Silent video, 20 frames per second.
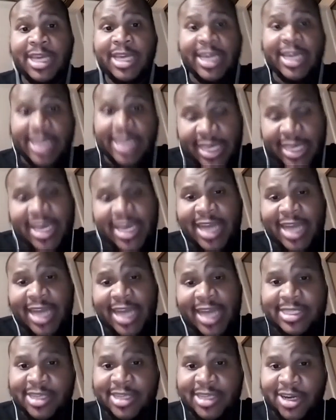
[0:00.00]
He got to
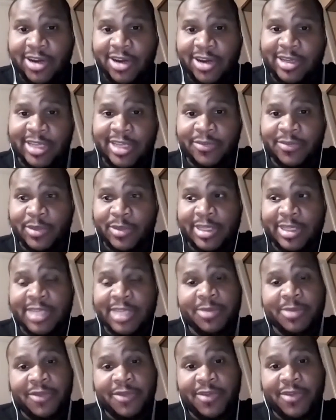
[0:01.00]
sit here and live with these
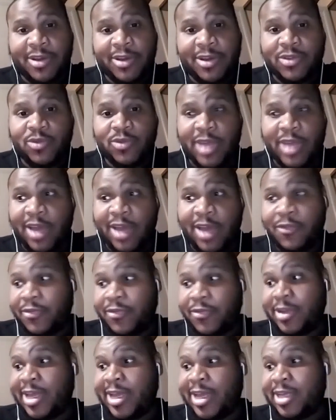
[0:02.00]
motherfuckers who now
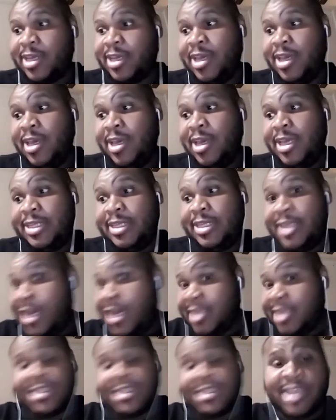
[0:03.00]
feel like
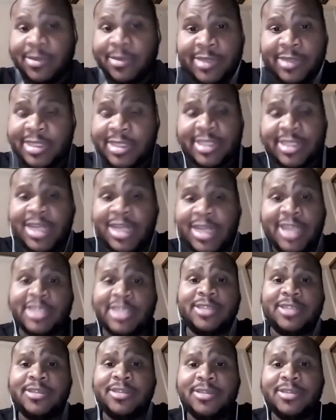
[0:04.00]
they stomachs touching.